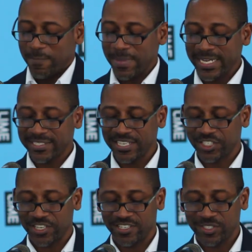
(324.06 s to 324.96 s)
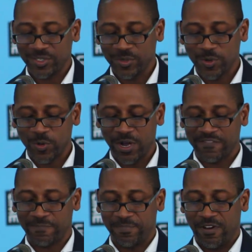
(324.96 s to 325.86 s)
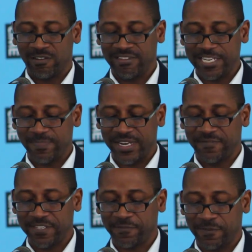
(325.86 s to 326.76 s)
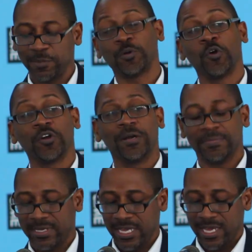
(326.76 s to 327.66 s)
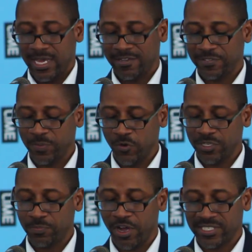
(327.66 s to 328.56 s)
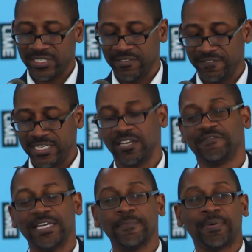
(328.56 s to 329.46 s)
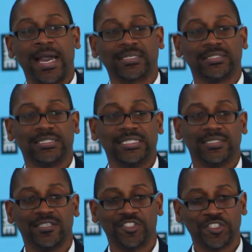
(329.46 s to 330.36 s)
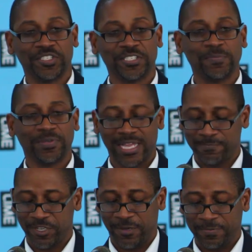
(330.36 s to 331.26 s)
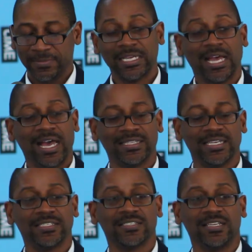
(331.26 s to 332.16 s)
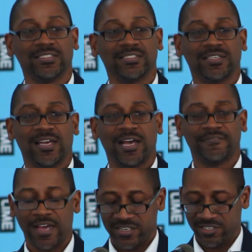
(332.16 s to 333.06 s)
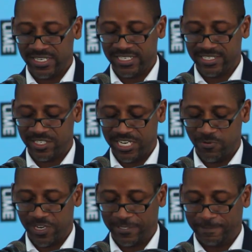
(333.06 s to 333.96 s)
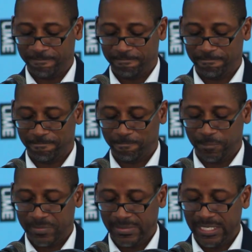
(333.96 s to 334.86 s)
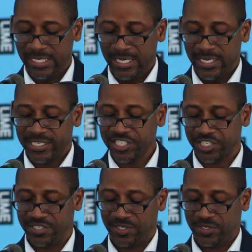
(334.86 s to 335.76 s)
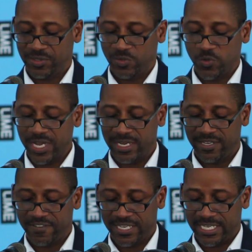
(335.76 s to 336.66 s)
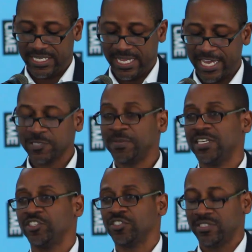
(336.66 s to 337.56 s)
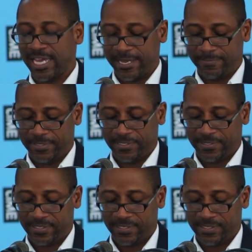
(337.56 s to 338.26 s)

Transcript: Many teachers who have already benefited from the program have spoken positively of the impact that just a simple laptop and the internet have had on their day-to-day work. Teachers, we are living in exponential times.